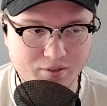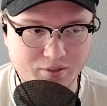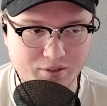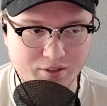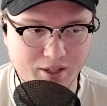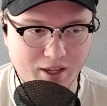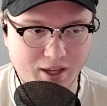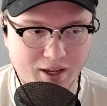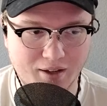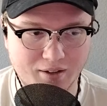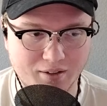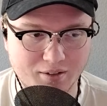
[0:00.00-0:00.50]

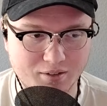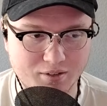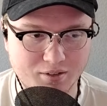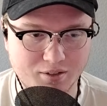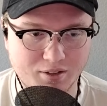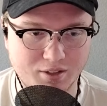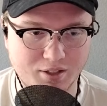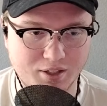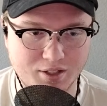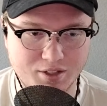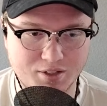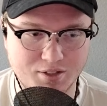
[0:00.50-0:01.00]
Yeah,
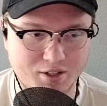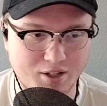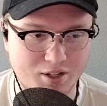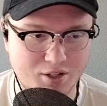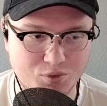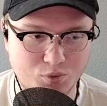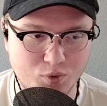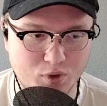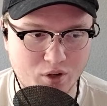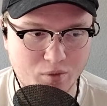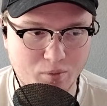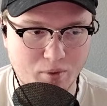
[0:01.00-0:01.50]

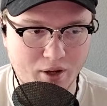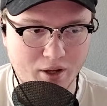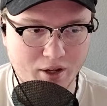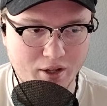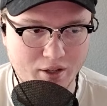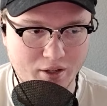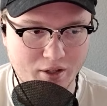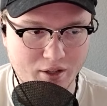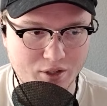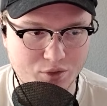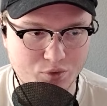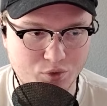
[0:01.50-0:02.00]
it's one of
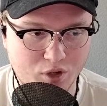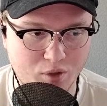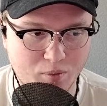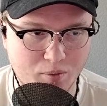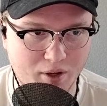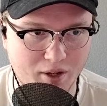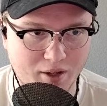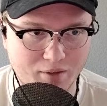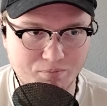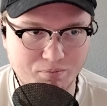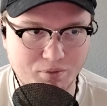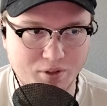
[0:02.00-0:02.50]

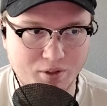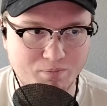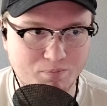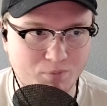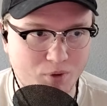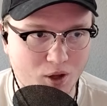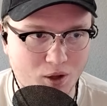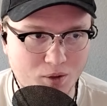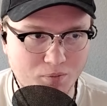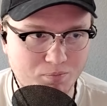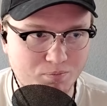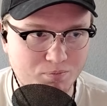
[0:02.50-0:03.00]
my like
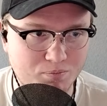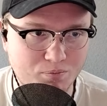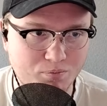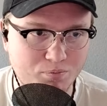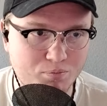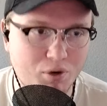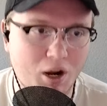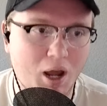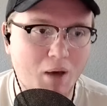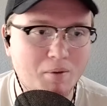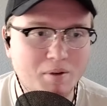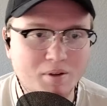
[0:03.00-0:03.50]

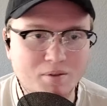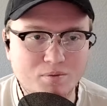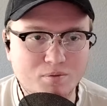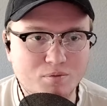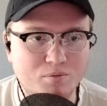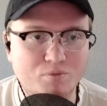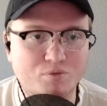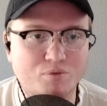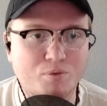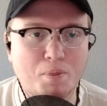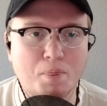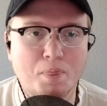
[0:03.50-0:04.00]
probably
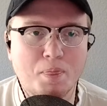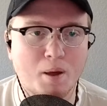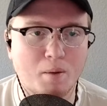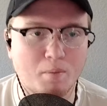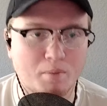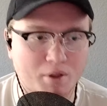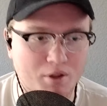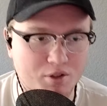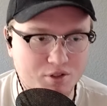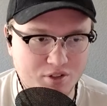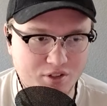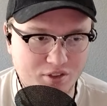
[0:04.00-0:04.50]

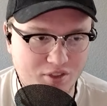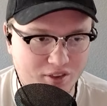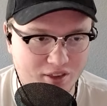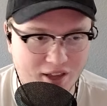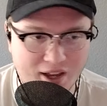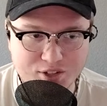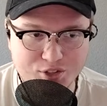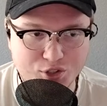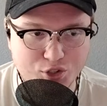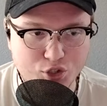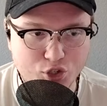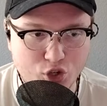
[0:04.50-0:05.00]
thumbnails like the
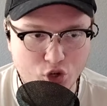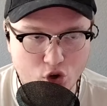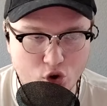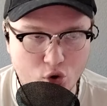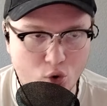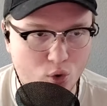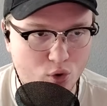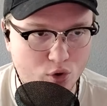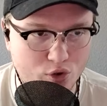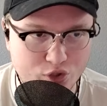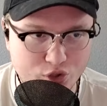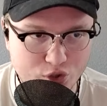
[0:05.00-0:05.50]
last like year
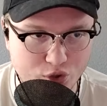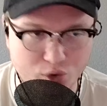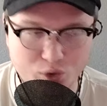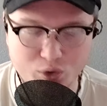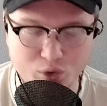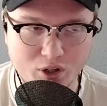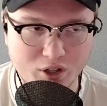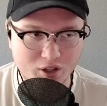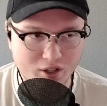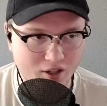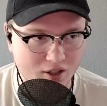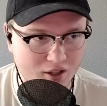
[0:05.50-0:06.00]
or
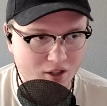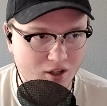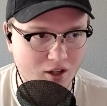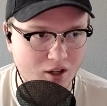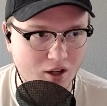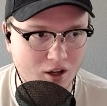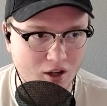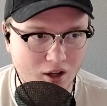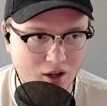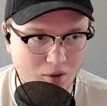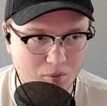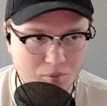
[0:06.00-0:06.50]
two.
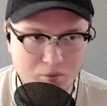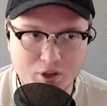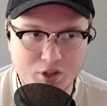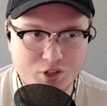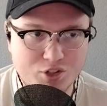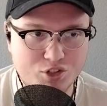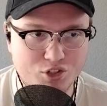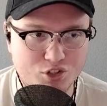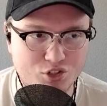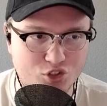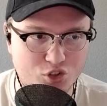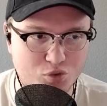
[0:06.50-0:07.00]

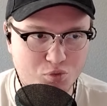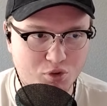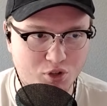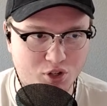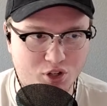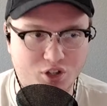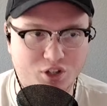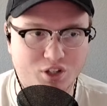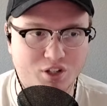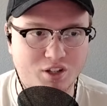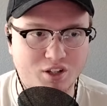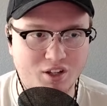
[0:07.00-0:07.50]
It's just super
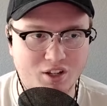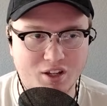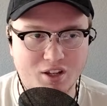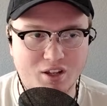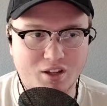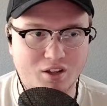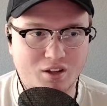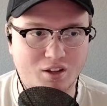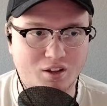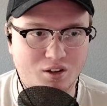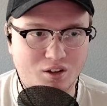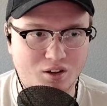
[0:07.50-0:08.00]
good.
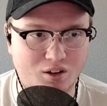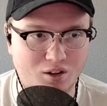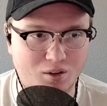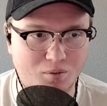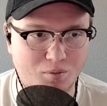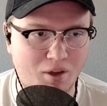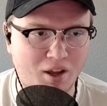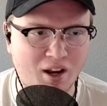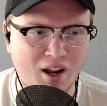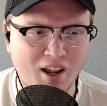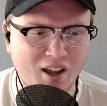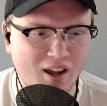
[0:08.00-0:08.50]

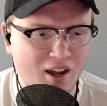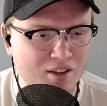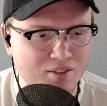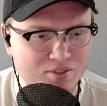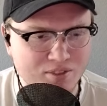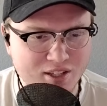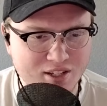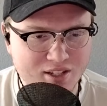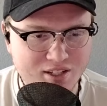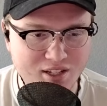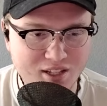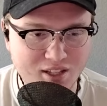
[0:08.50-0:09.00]
And I
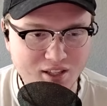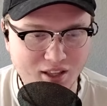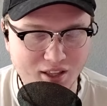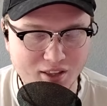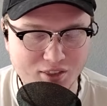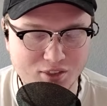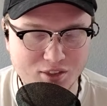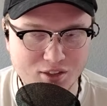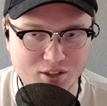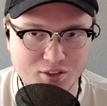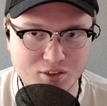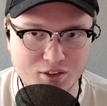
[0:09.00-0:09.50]
did see
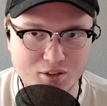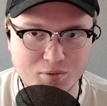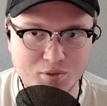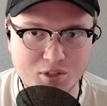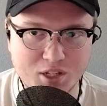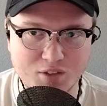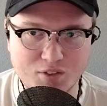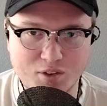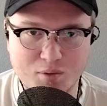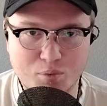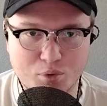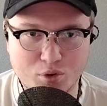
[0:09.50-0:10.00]
like the
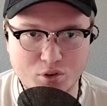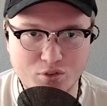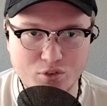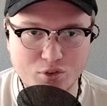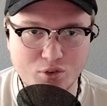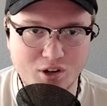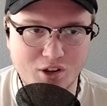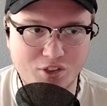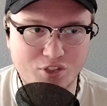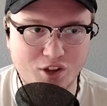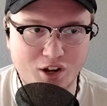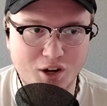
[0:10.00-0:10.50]
TV preview,
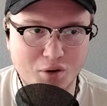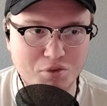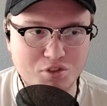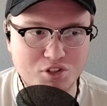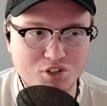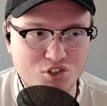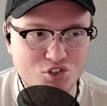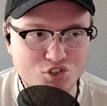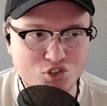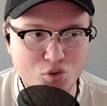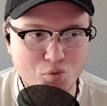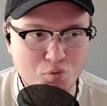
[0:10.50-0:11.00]
and I thought it was
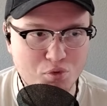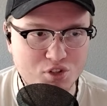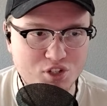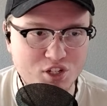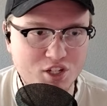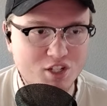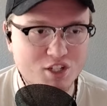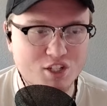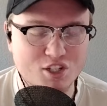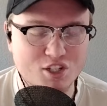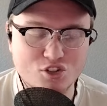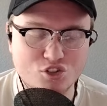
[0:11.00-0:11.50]
like super.
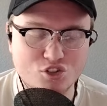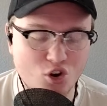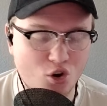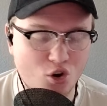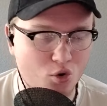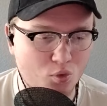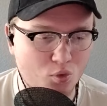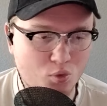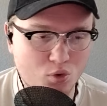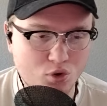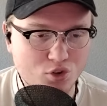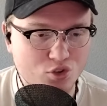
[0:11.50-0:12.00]
It's just
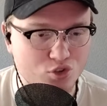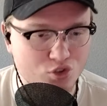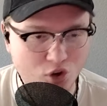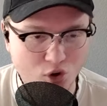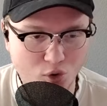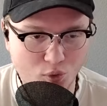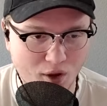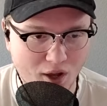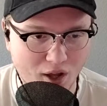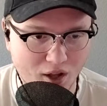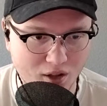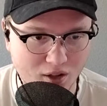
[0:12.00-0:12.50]
it works so
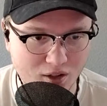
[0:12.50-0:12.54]
well.